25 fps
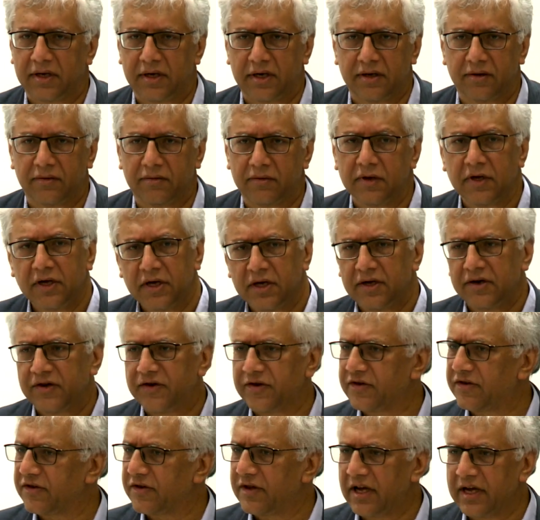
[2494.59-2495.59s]
You know,
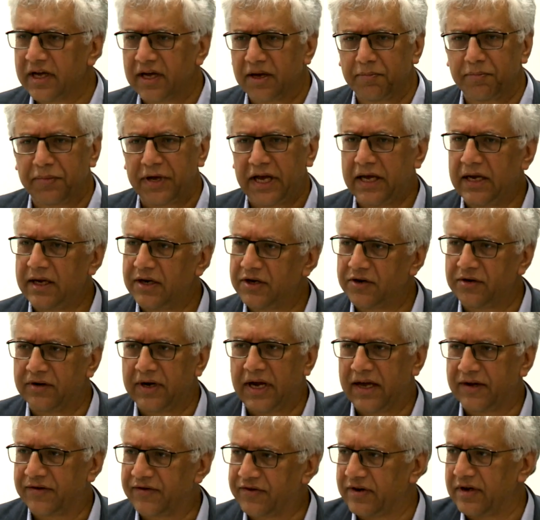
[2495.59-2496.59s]
just like a painter
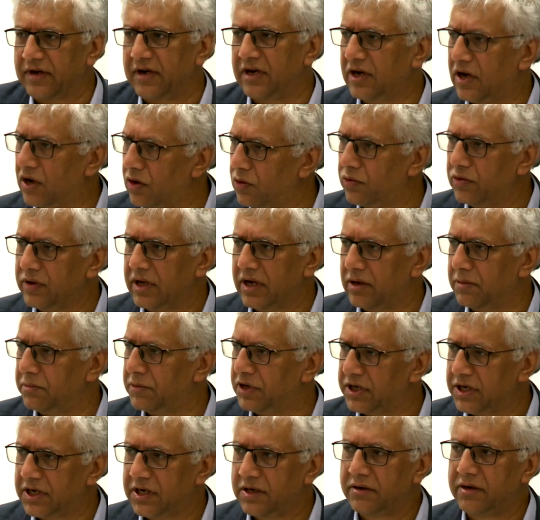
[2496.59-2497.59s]
has to know their
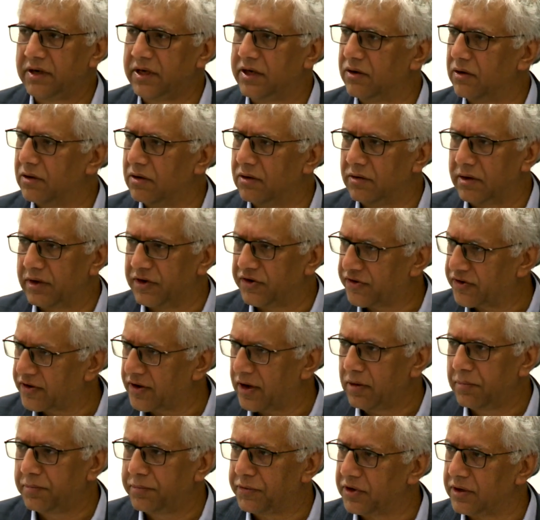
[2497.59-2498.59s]
material or a
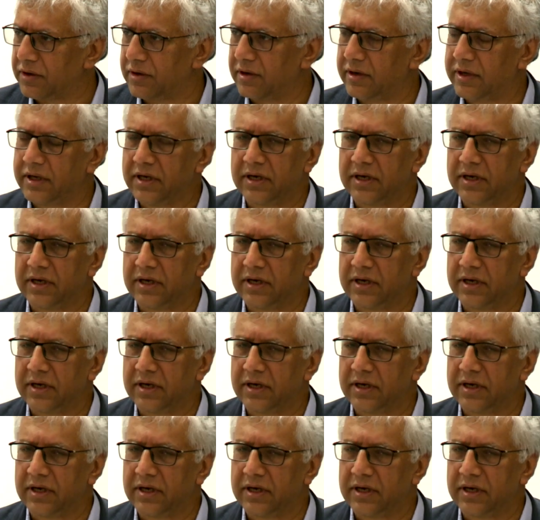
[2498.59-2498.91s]
sculptor,